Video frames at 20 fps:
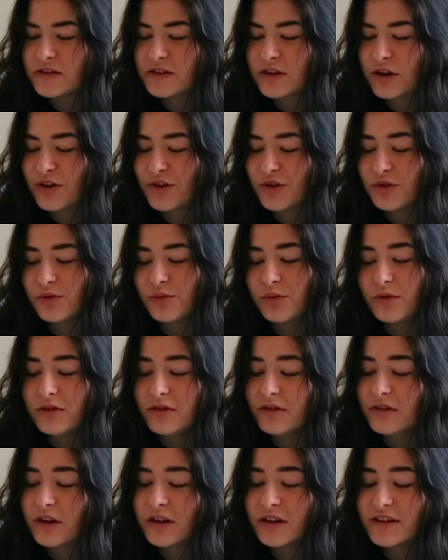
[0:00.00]
so we're
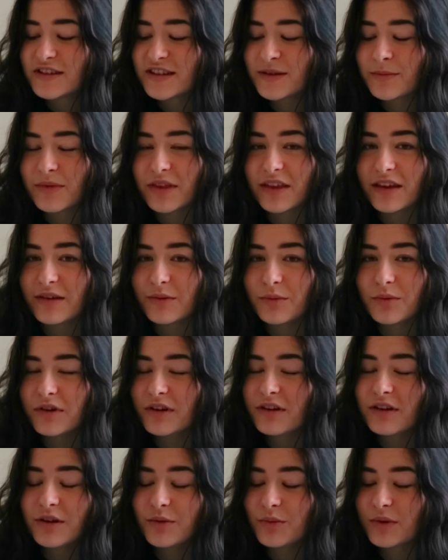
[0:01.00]

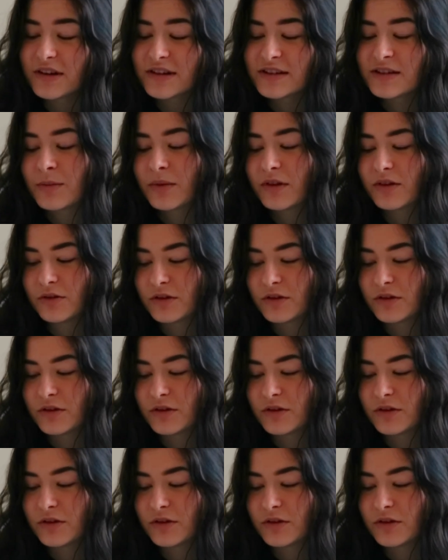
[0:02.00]
gonna wear something